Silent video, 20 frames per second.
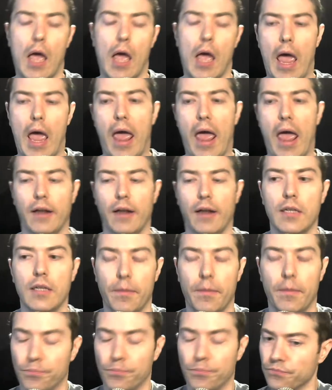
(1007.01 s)
And
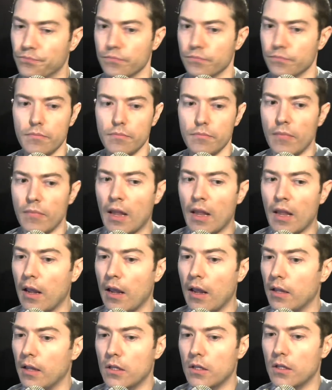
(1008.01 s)

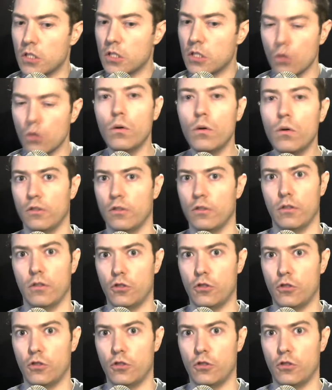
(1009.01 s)
soon